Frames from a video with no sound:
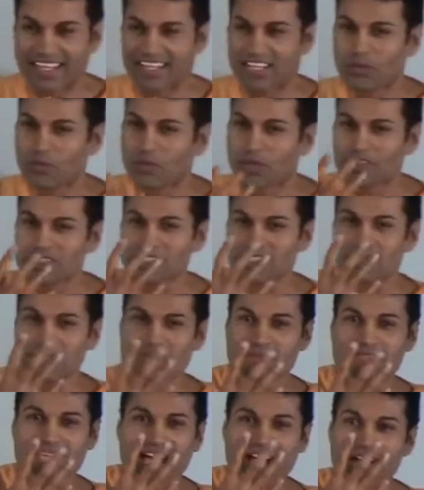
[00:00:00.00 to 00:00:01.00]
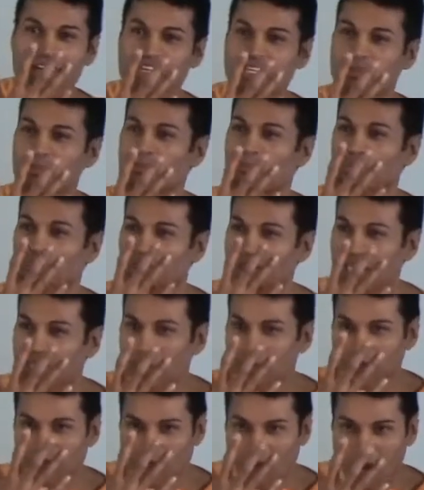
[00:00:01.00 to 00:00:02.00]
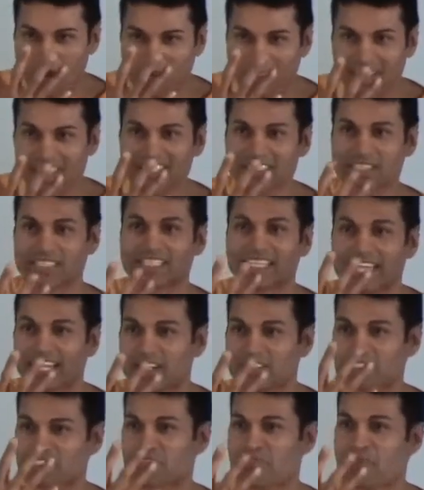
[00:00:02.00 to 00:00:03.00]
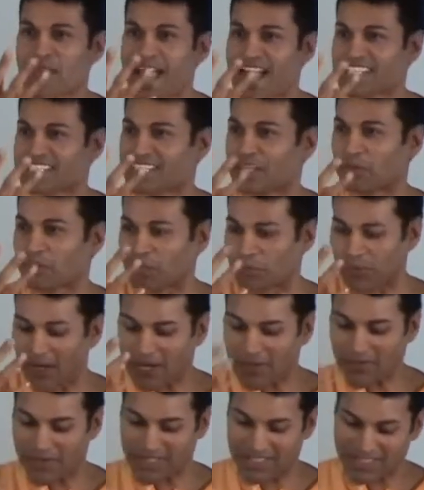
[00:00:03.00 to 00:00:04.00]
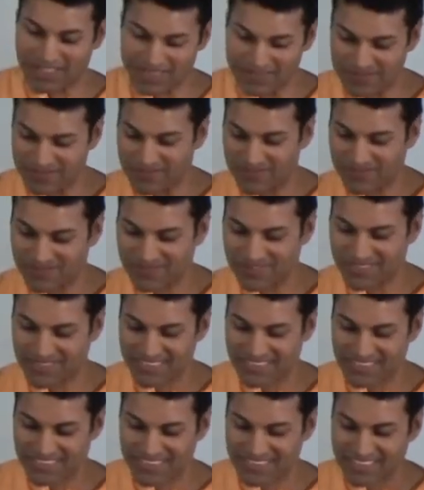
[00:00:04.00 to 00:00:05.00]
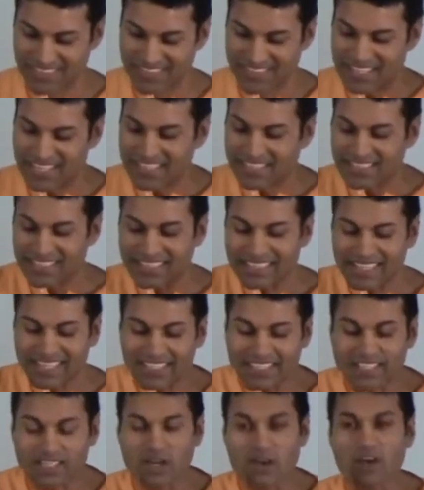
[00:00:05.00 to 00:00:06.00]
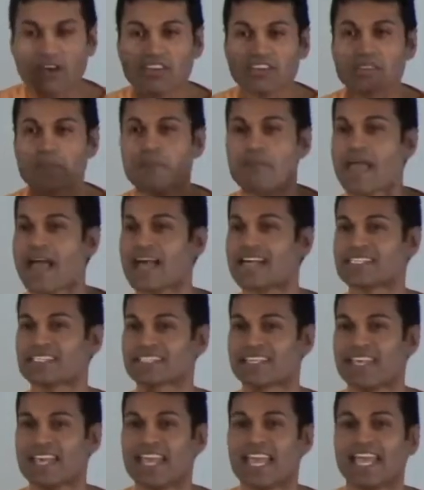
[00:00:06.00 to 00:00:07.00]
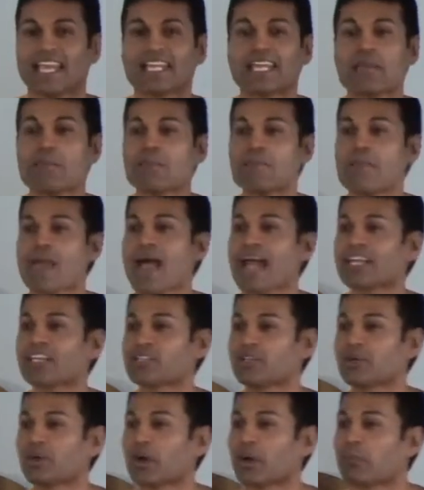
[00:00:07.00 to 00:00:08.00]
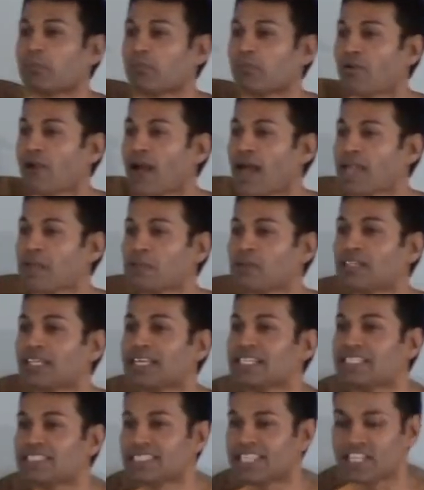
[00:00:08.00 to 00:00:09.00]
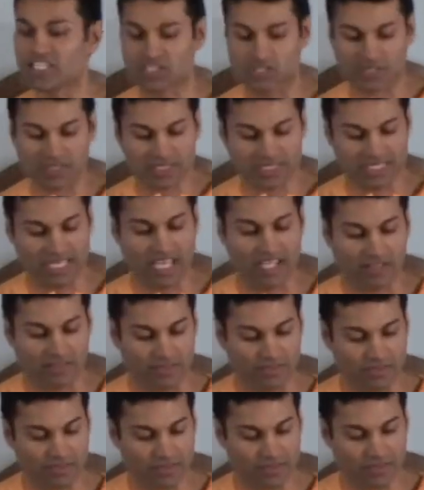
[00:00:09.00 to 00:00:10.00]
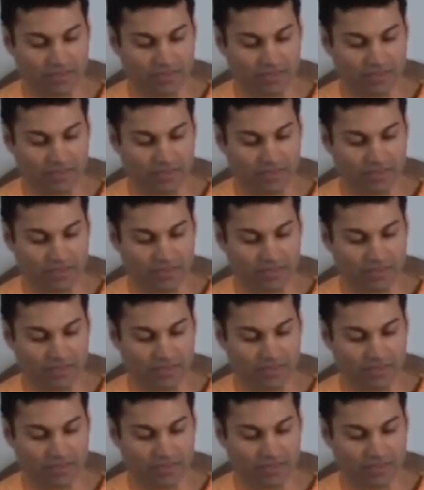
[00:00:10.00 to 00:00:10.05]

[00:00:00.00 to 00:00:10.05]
You wonder sometimes how you can breathe with all these layers of masks that we're wearing. To let go of the mask and get back to our primal essential self.